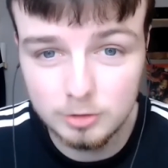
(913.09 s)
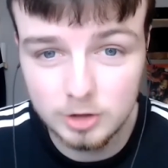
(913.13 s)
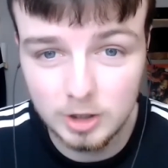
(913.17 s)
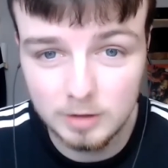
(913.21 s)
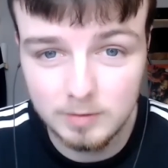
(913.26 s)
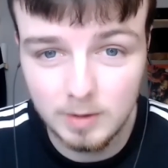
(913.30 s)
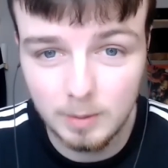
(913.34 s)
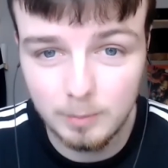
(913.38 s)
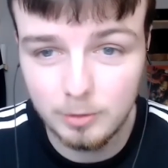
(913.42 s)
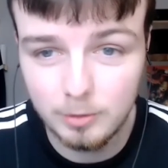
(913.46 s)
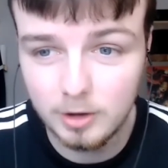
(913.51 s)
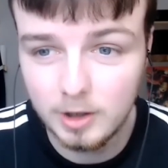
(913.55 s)

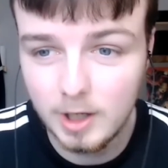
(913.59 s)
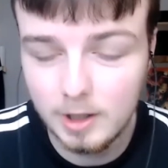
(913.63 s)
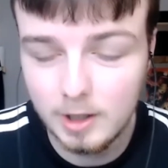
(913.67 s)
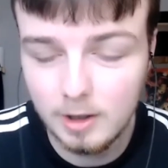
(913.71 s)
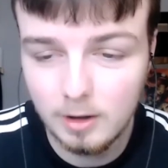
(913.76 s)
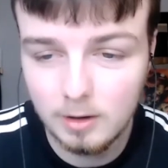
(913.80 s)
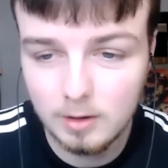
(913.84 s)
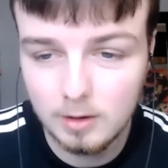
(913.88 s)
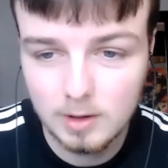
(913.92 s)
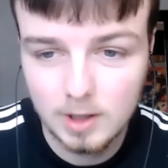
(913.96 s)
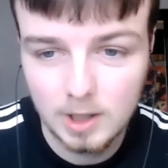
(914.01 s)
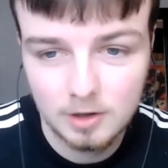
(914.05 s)
Southampton getting
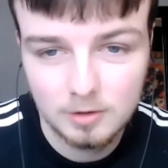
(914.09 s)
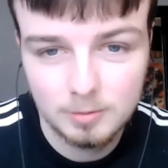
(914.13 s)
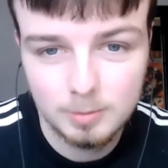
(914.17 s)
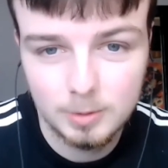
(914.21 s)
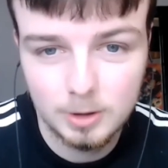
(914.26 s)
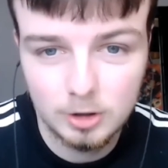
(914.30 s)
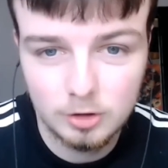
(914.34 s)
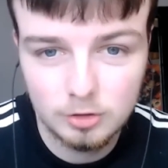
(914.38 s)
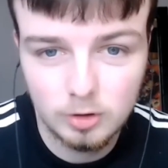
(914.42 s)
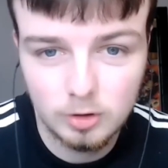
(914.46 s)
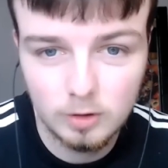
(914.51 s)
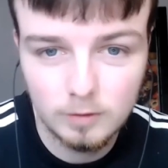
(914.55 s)
a last
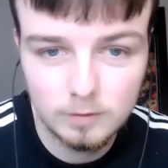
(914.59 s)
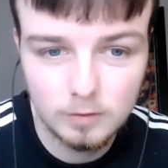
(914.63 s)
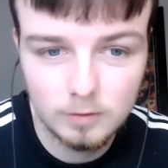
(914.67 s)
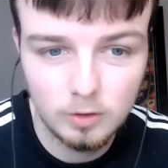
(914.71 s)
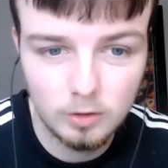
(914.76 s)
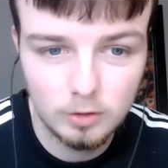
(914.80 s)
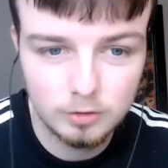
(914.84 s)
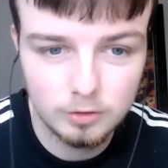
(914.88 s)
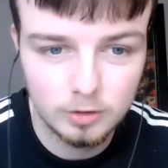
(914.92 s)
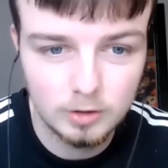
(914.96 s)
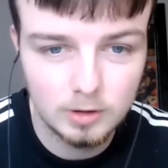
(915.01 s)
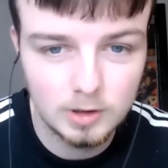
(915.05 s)
minute draw, of
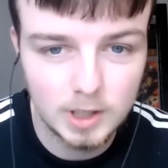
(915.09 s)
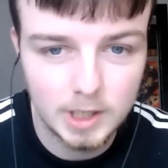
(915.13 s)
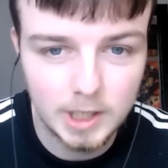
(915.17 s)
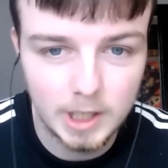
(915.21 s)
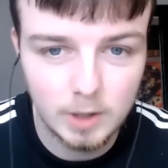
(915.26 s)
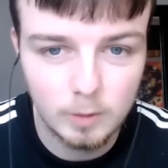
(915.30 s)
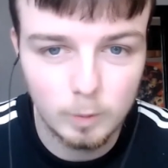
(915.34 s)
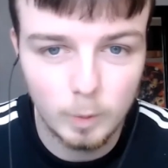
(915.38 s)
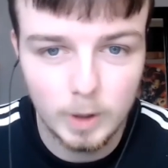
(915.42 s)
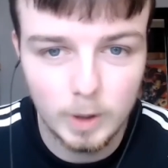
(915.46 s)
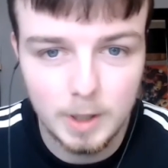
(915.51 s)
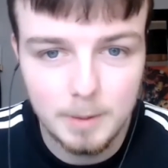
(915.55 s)
course, and
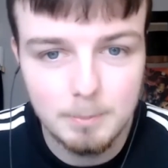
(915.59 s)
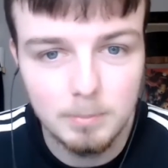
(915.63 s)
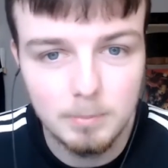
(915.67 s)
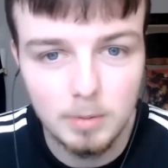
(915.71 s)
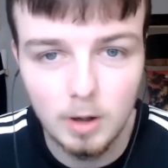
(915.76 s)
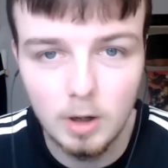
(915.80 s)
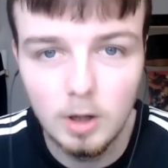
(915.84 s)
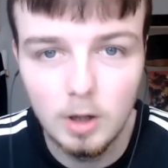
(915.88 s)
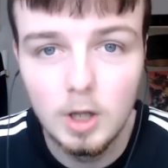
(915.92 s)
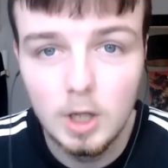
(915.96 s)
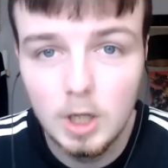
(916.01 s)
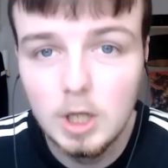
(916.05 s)
Leeds winning,
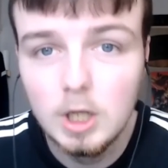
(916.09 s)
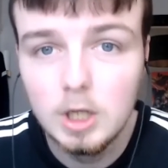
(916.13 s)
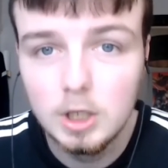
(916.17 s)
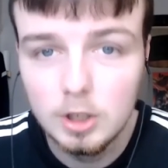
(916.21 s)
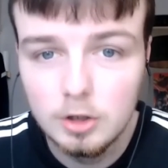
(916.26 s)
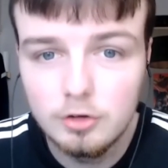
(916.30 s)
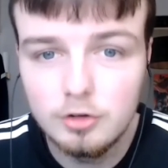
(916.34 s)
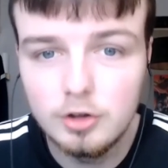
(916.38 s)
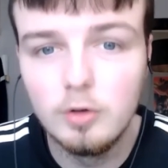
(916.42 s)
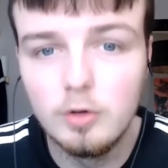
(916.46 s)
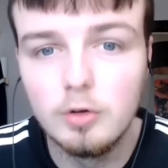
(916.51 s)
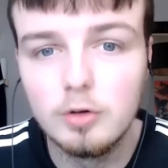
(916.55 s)
but
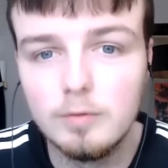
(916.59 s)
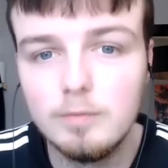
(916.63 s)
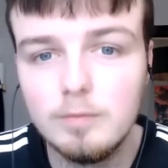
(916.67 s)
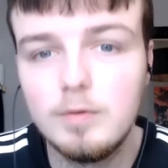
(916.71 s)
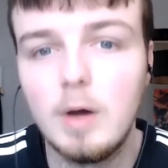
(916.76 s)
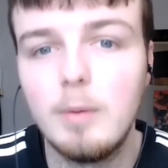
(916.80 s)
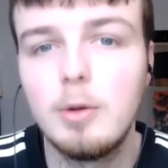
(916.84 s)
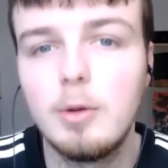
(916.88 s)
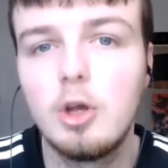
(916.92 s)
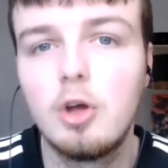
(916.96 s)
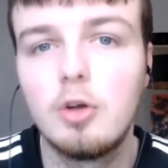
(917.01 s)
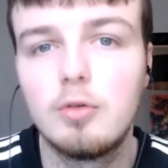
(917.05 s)
still some
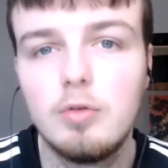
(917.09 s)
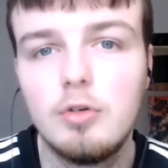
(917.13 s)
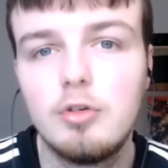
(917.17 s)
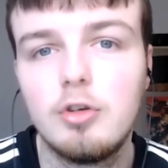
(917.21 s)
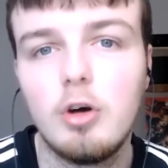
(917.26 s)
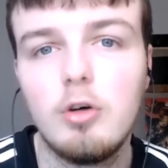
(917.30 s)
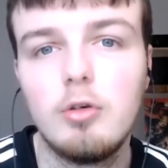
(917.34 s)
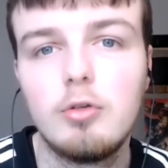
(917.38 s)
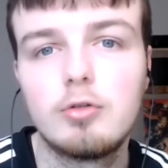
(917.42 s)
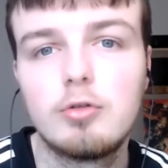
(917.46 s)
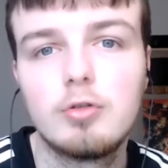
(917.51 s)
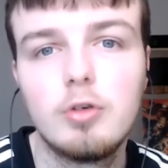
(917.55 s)
very good
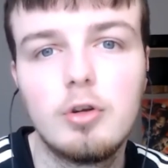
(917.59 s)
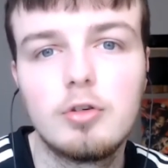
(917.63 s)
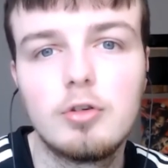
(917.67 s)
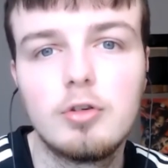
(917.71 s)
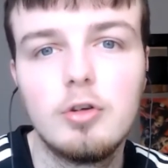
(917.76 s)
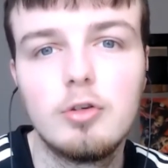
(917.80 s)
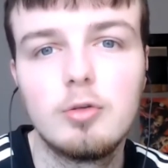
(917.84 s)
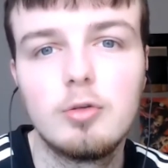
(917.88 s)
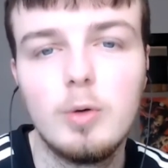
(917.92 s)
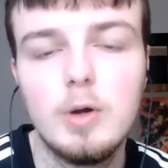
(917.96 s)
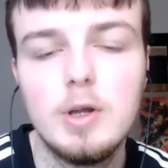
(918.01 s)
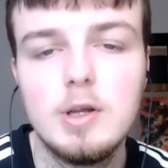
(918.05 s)
results for us
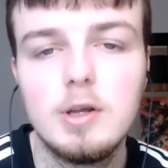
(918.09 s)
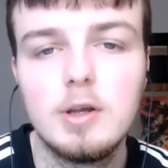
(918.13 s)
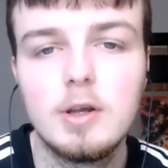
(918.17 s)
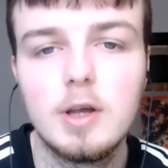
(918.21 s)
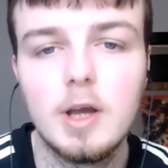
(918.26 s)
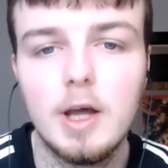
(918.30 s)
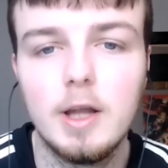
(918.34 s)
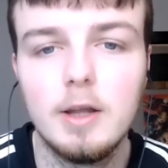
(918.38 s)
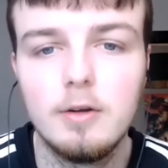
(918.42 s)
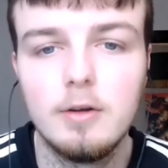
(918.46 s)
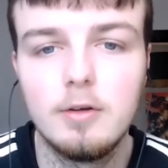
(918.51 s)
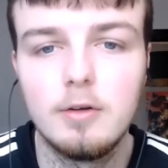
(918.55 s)
this
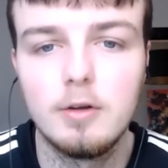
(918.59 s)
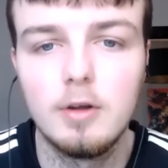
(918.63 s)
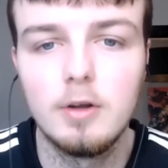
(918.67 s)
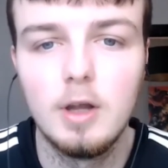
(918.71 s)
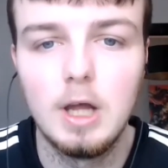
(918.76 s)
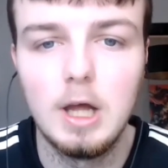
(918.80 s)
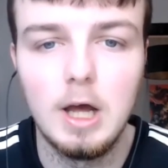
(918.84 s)
weekend.